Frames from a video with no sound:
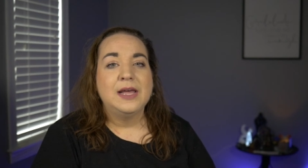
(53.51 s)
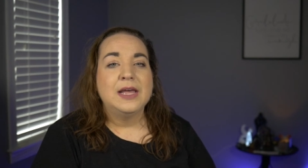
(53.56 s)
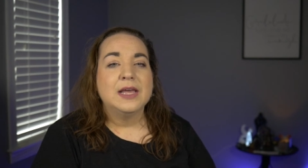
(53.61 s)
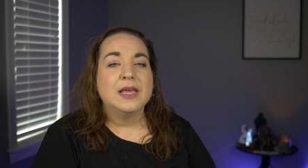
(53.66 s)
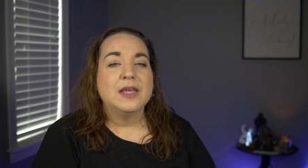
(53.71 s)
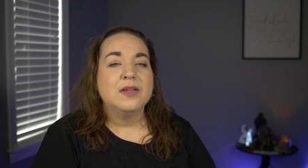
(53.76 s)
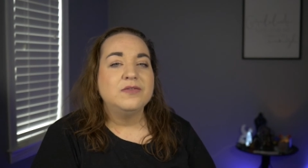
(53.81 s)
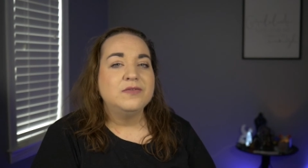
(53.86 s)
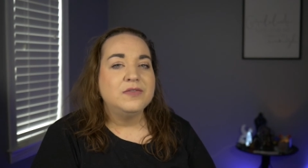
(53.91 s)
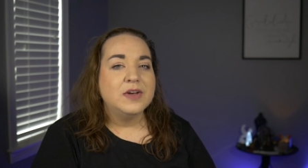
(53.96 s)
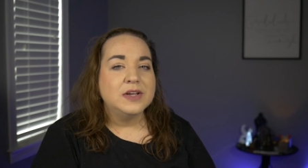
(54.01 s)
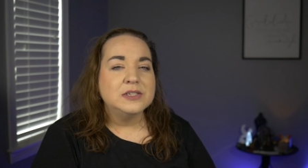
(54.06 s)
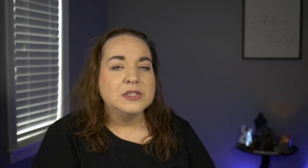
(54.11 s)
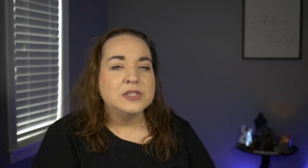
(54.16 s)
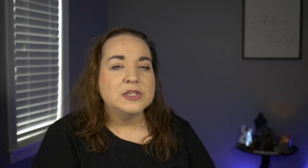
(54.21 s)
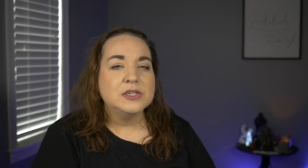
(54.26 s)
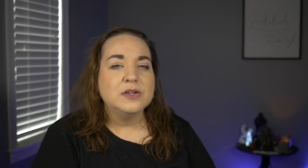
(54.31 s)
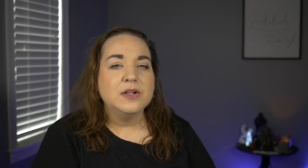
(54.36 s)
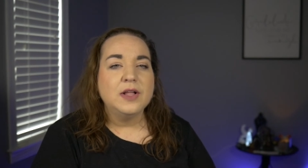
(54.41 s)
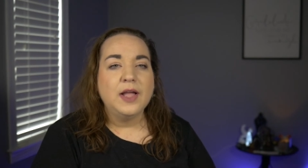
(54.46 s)

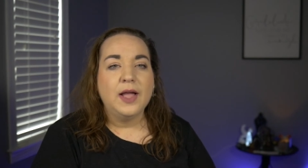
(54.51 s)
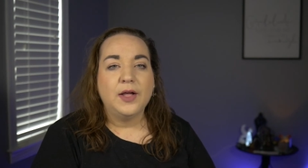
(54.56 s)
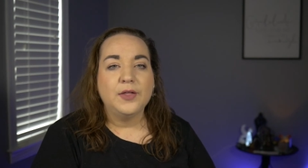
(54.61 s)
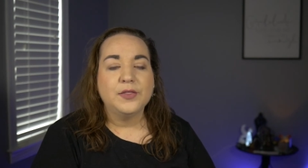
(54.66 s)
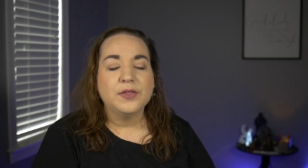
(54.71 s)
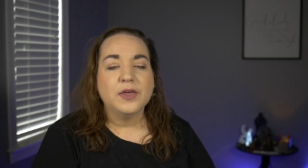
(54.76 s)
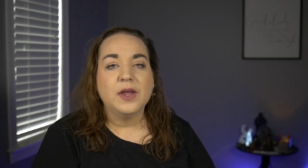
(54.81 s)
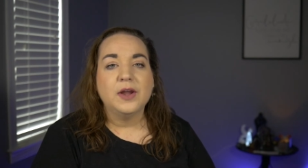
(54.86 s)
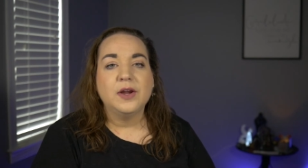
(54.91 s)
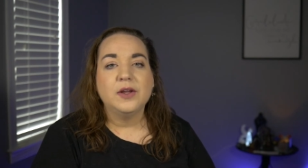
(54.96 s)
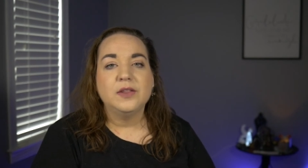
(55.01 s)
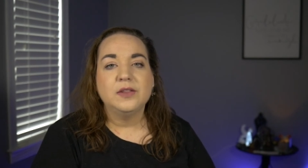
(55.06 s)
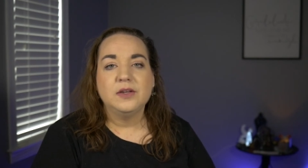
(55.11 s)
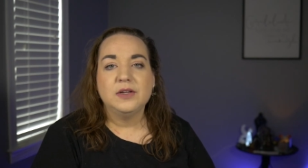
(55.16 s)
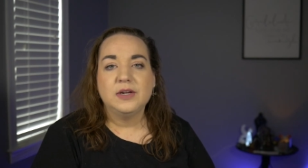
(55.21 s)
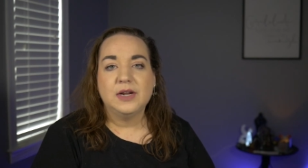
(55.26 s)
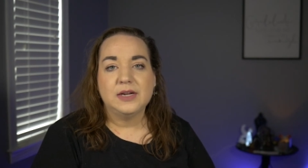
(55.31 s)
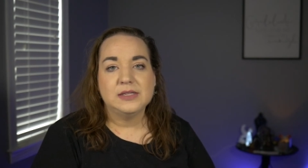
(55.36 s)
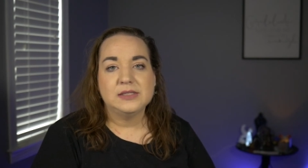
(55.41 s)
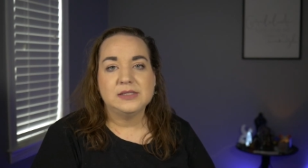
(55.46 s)
Conventional healthcare in the
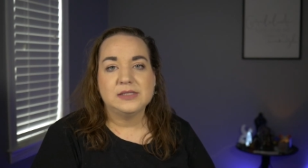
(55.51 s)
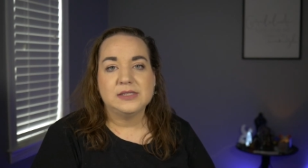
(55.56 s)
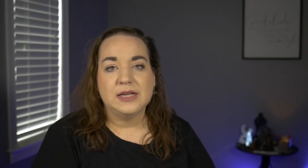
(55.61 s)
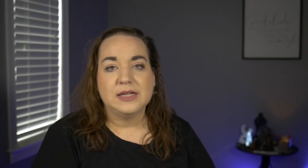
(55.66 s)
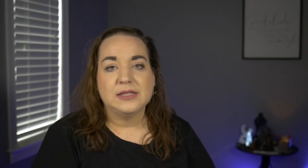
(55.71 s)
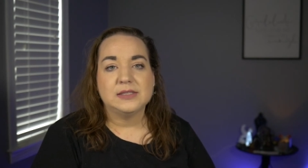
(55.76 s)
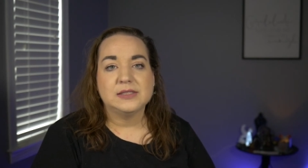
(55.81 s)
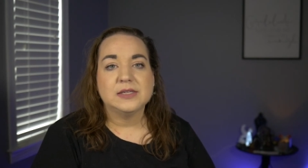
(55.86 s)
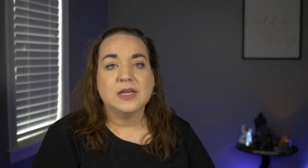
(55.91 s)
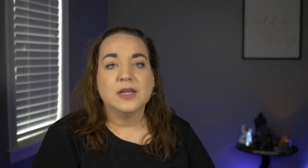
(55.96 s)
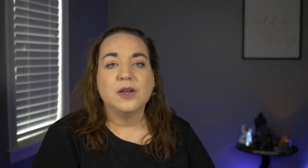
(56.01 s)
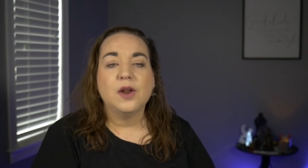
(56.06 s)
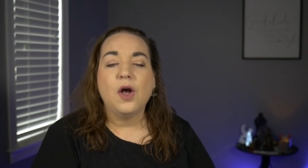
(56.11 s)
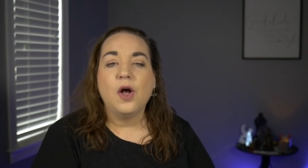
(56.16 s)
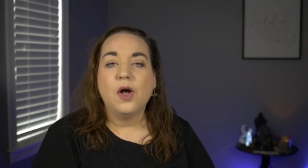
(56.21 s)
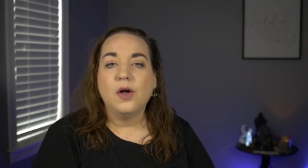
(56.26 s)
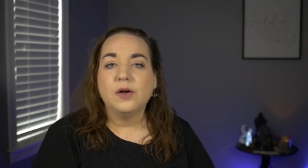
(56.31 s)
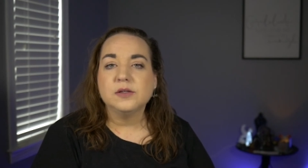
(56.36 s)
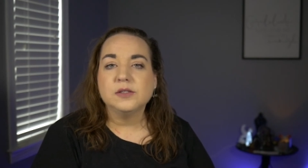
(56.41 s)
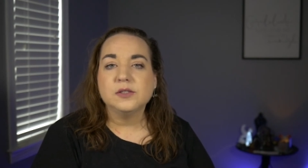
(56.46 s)
United States can
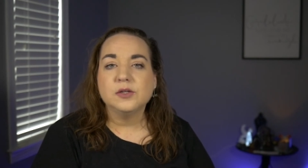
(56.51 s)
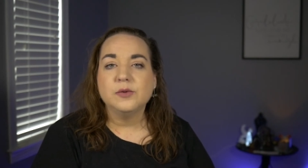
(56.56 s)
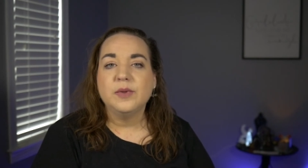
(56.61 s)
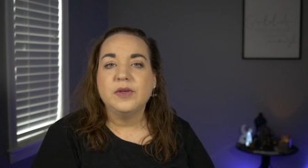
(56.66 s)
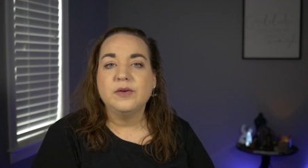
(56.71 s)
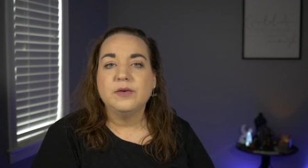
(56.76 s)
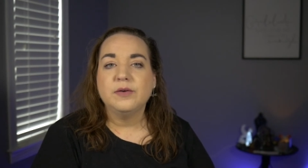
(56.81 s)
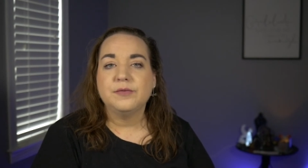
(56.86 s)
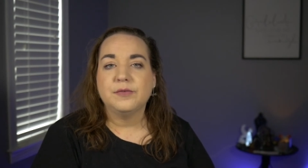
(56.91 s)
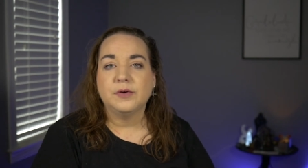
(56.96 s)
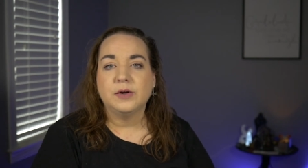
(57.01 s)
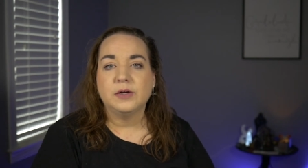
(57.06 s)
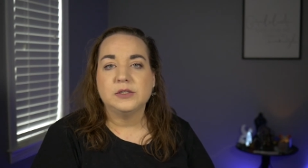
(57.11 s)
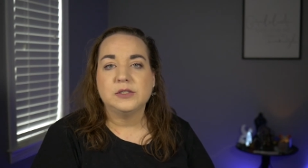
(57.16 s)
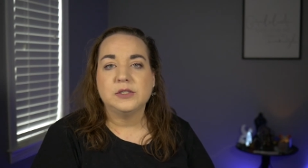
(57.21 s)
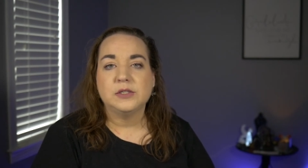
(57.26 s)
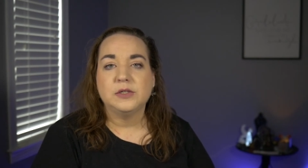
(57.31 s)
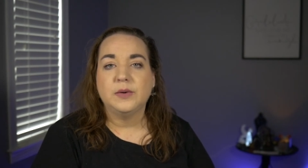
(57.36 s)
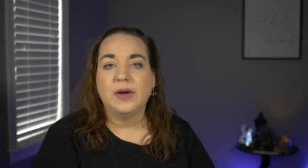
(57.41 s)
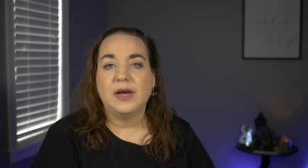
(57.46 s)
also be referred
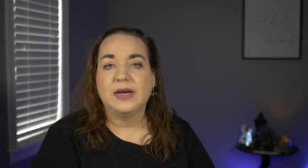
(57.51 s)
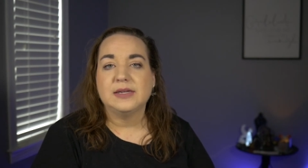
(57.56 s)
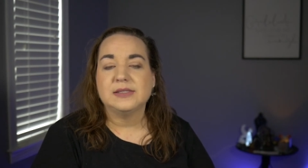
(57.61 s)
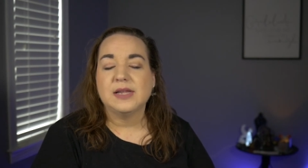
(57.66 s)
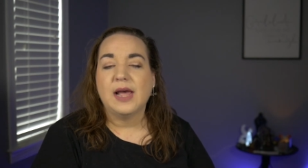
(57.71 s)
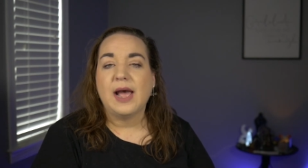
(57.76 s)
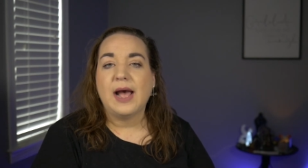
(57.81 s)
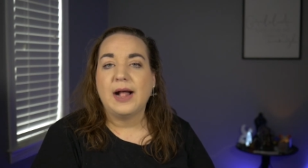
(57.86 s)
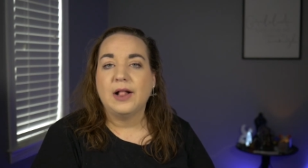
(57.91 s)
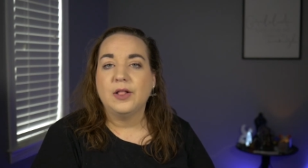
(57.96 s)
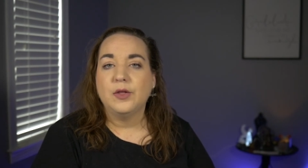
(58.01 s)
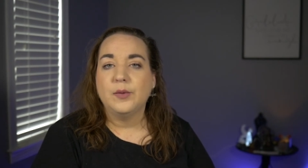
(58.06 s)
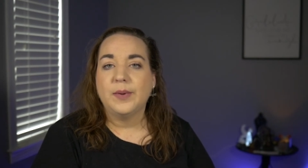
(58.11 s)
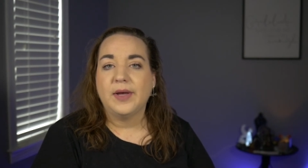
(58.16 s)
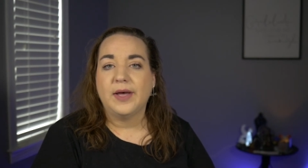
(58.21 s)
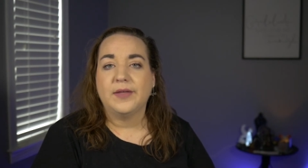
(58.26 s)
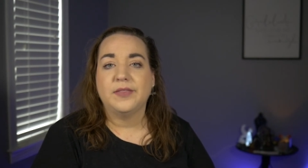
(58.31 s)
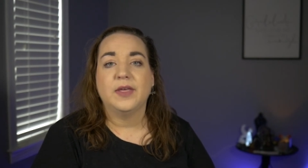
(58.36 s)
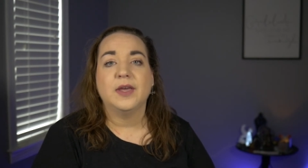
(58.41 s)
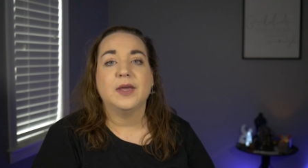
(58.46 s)
to as
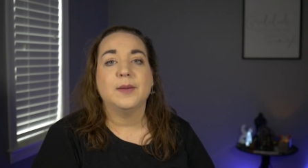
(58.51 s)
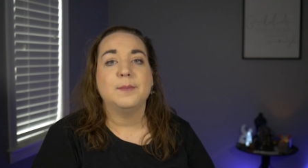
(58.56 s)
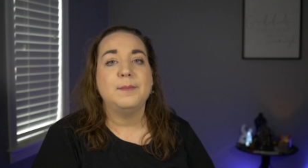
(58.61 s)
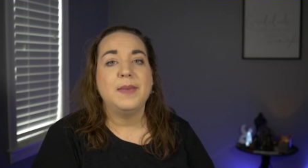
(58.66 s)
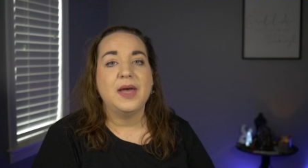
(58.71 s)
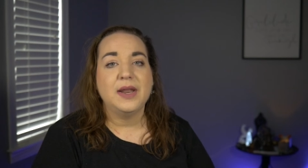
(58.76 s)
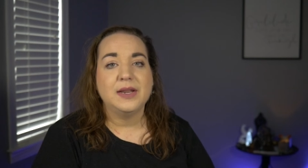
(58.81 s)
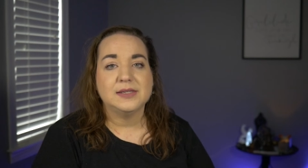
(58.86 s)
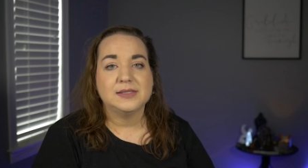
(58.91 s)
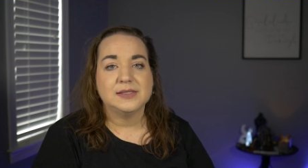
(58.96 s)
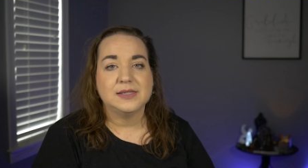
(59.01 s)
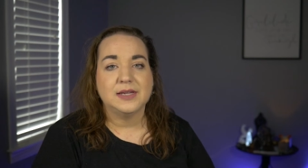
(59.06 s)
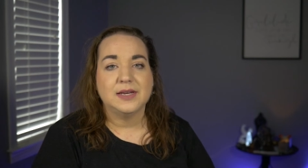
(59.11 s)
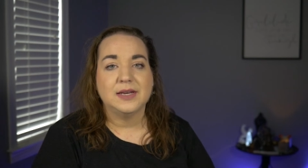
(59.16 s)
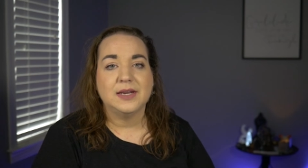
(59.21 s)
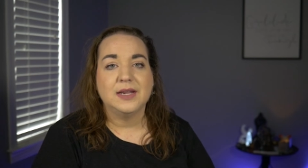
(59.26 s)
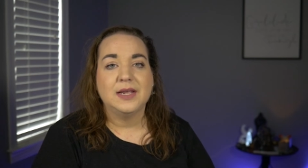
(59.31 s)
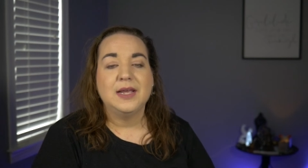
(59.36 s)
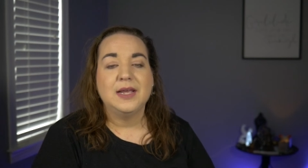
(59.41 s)
allopathic medicine.